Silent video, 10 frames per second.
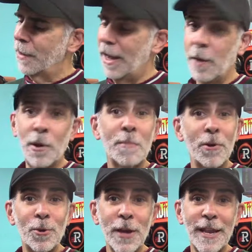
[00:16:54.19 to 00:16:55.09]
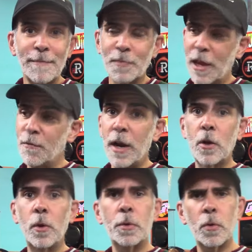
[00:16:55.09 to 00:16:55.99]
And I would appreciate it. And if you're
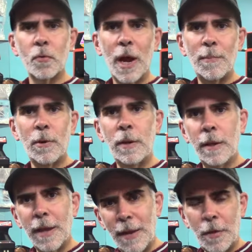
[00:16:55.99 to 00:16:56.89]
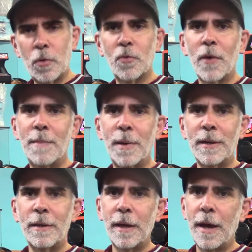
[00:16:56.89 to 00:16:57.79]
not currently a subscriber, hit that subscribe button.